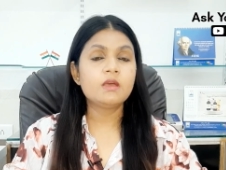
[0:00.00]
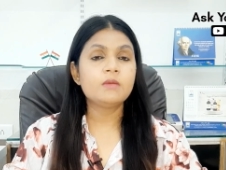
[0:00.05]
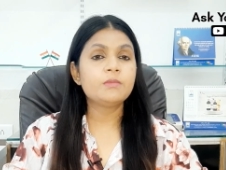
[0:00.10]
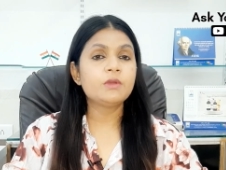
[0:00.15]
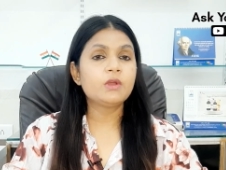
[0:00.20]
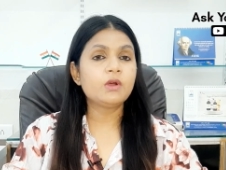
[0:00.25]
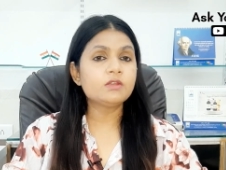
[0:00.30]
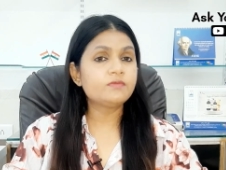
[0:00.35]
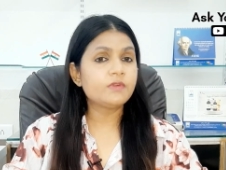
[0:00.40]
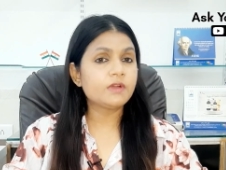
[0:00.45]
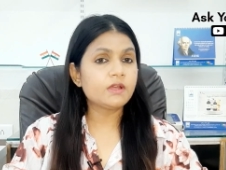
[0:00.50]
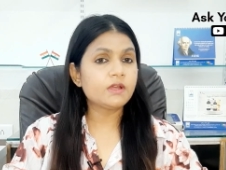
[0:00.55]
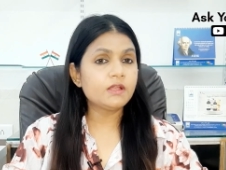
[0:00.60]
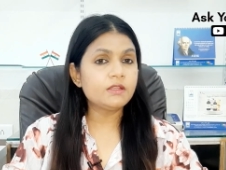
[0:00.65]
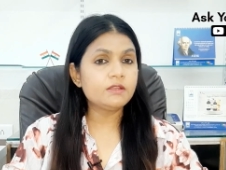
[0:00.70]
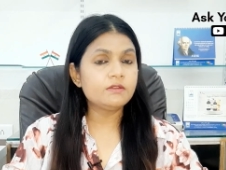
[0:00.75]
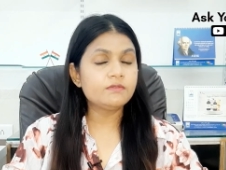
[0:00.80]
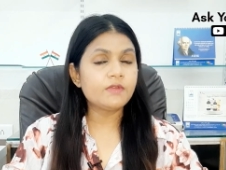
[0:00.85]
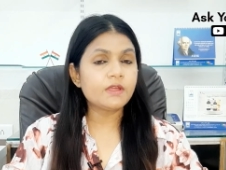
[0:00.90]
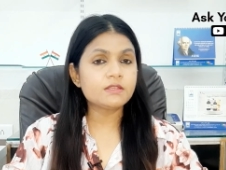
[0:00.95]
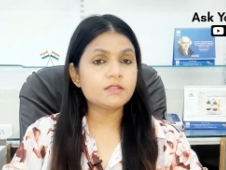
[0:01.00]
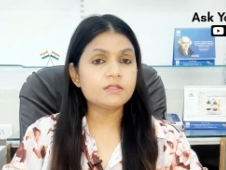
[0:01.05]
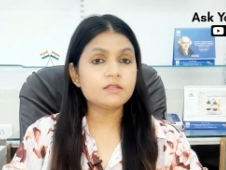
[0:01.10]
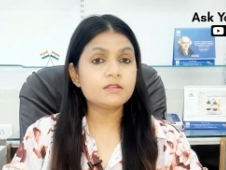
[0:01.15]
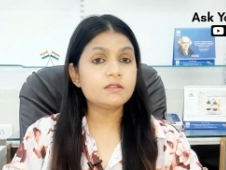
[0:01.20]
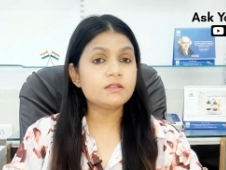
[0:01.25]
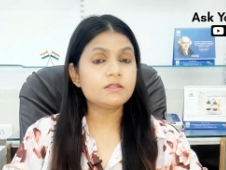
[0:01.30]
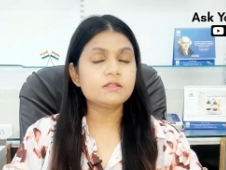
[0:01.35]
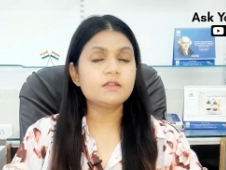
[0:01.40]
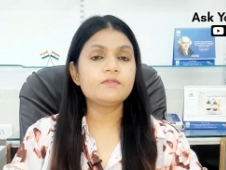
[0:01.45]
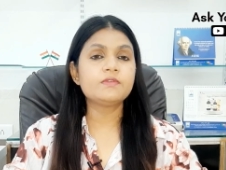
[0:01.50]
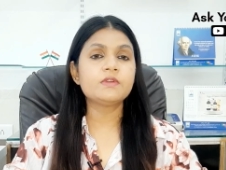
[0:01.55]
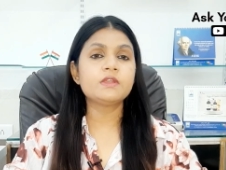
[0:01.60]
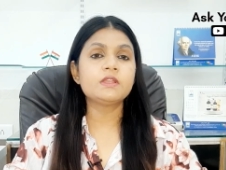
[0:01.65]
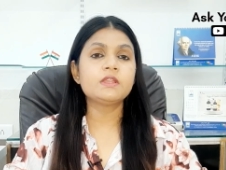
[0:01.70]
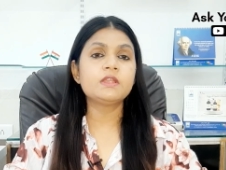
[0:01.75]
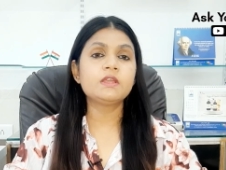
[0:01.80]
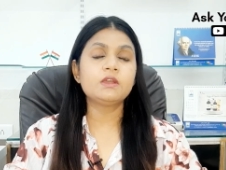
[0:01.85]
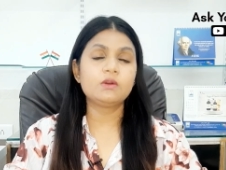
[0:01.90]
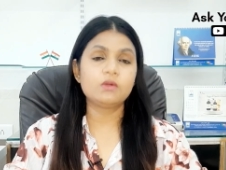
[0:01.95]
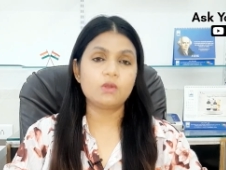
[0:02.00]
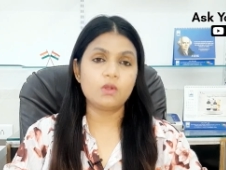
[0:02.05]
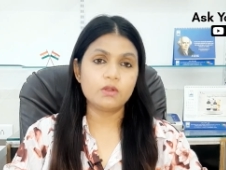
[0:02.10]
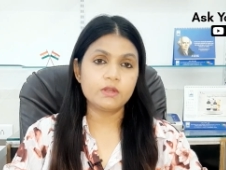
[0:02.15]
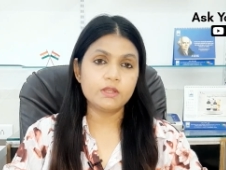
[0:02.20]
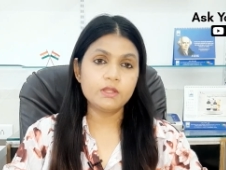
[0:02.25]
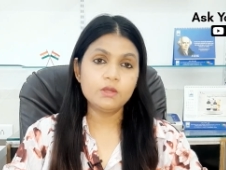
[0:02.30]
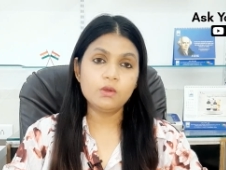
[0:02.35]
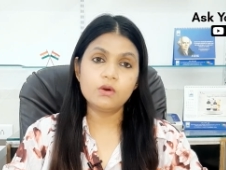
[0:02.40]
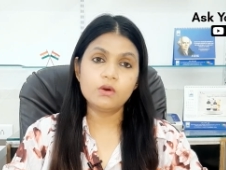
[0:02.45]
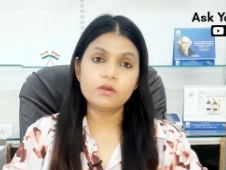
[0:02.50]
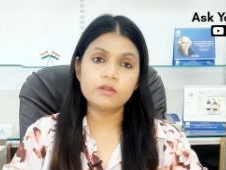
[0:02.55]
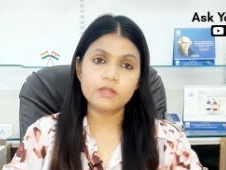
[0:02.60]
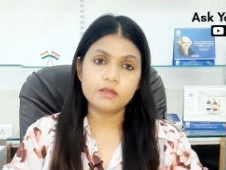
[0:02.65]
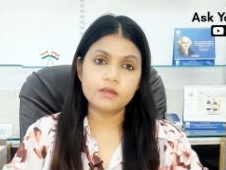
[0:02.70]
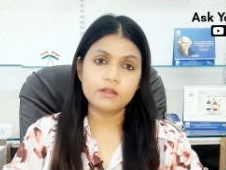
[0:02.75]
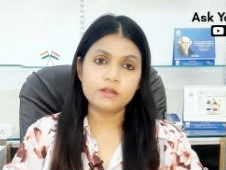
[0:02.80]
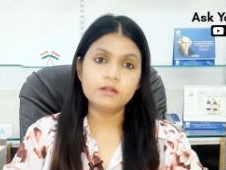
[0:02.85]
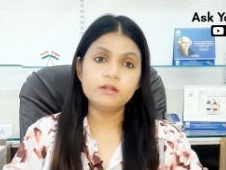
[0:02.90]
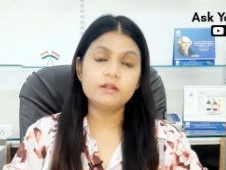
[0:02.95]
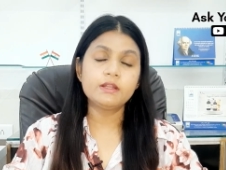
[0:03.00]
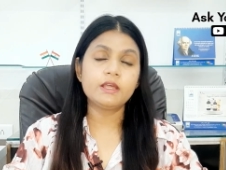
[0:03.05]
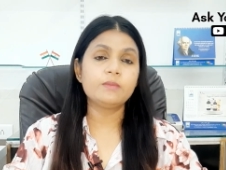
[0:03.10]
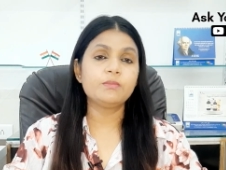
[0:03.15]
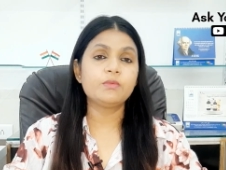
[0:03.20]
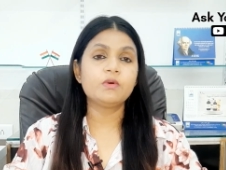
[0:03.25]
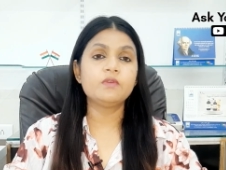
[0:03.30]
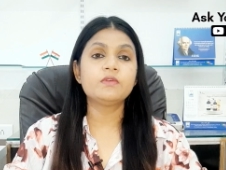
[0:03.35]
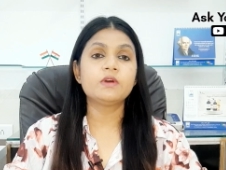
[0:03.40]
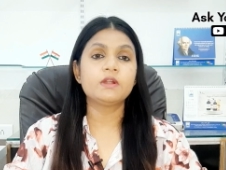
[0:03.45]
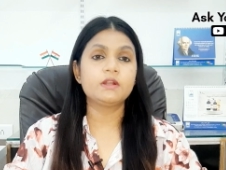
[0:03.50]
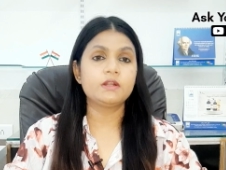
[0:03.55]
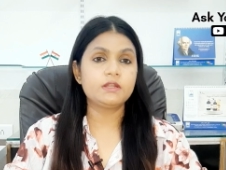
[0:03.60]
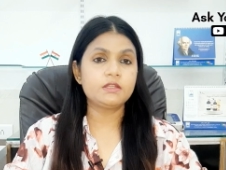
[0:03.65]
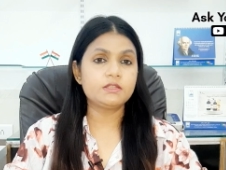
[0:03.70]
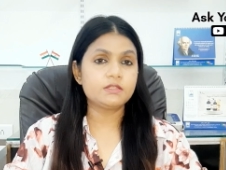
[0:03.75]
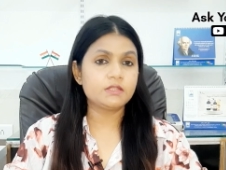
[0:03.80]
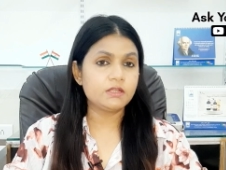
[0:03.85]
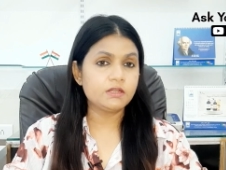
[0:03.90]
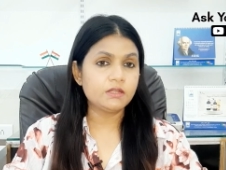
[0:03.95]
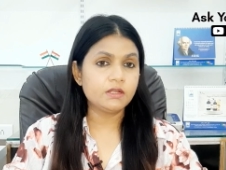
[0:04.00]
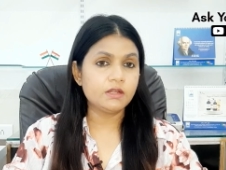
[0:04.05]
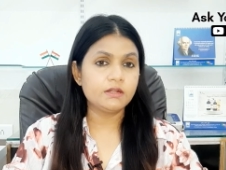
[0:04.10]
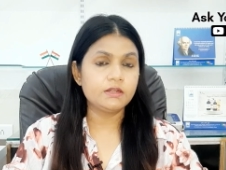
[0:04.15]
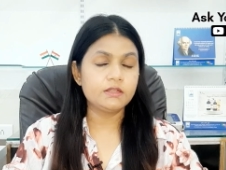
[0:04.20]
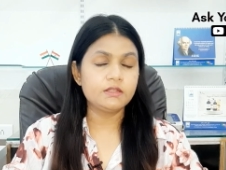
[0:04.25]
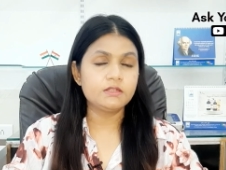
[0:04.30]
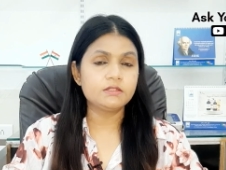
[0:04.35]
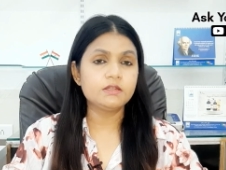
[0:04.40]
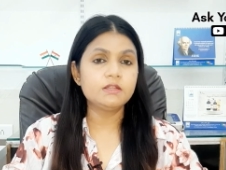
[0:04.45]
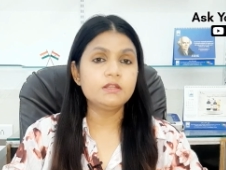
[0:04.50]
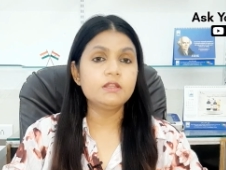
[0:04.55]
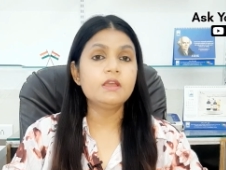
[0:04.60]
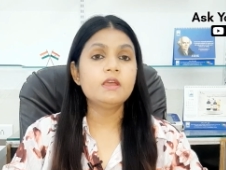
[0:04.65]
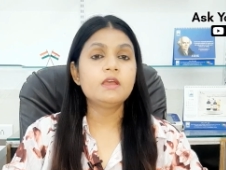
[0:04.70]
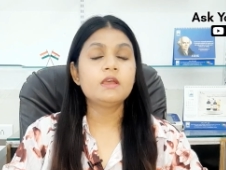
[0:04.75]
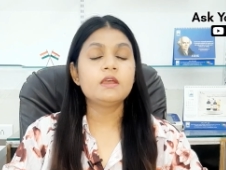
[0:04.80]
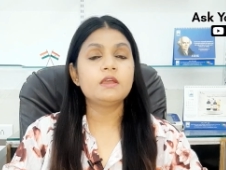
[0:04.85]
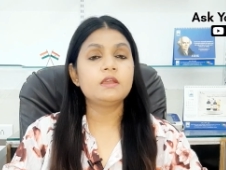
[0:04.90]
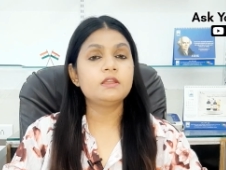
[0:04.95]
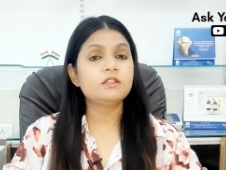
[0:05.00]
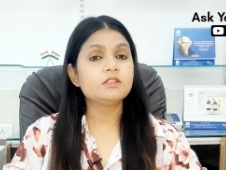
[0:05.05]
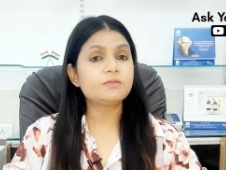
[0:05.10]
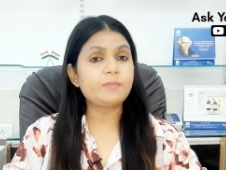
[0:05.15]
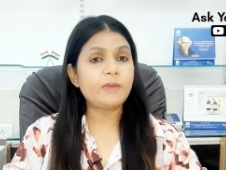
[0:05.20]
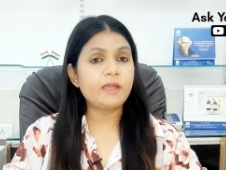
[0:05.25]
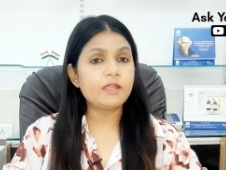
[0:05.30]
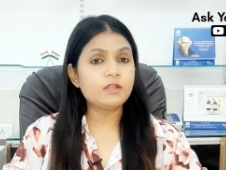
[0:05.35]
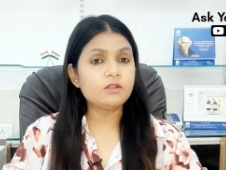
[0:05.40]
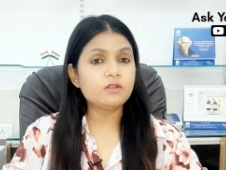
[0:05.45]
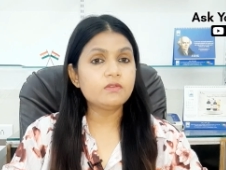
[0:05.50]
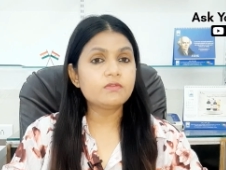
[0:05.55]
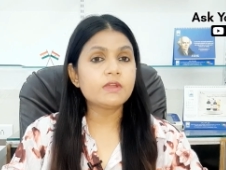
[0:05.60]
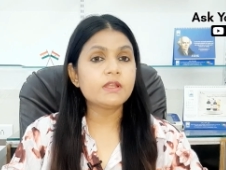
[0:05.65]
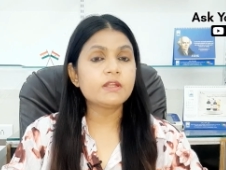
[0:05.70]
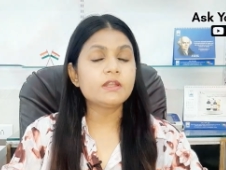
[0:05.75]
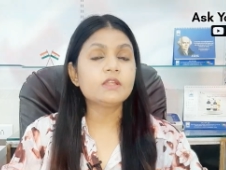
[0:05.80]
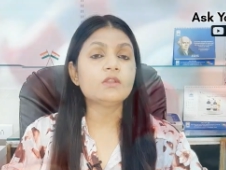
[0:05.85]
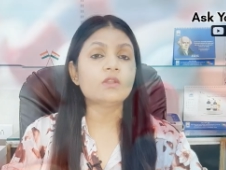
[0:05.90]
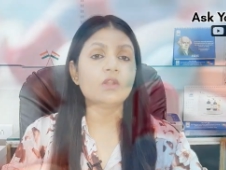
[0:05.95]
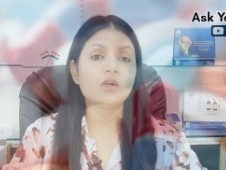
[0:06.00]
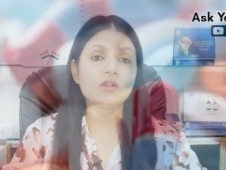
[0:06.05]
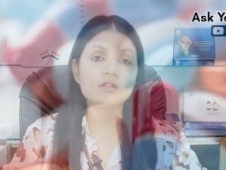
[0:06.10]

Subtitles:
Because fungal infection is a very chronic or recurrent type of skin condition, in spite of getting